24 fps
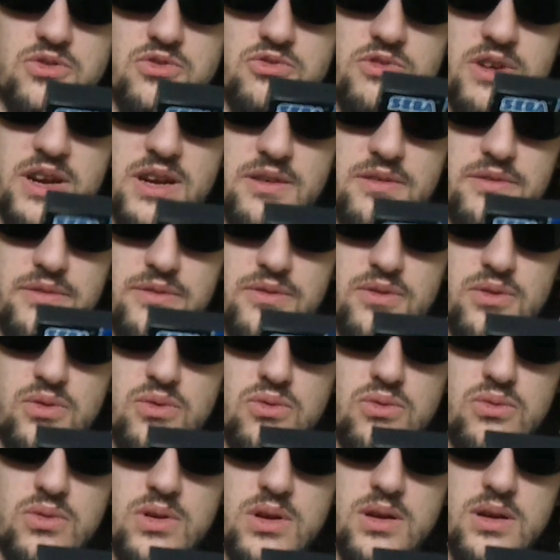are
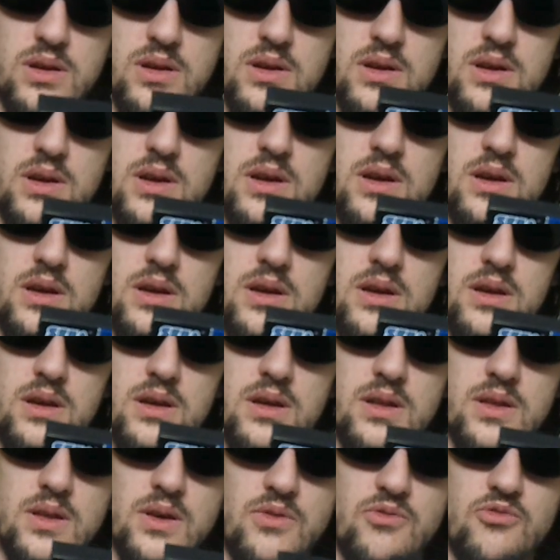dreadful,
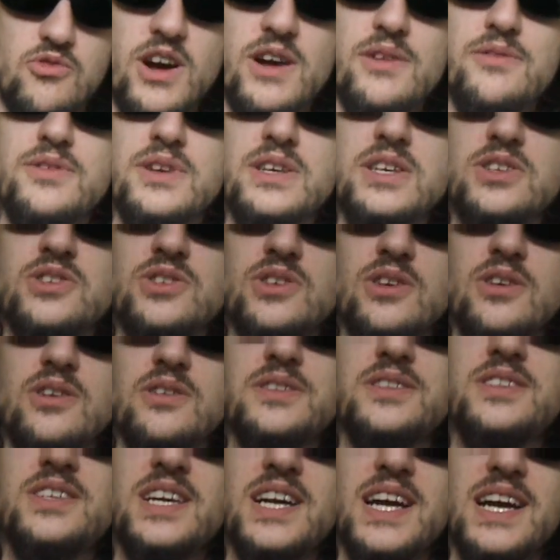the graphics
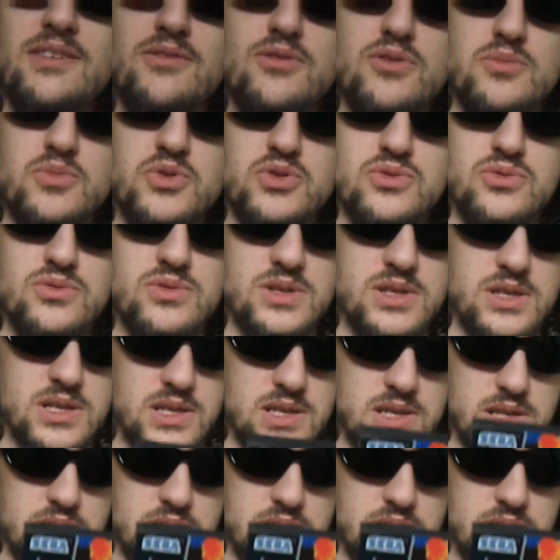are terrible.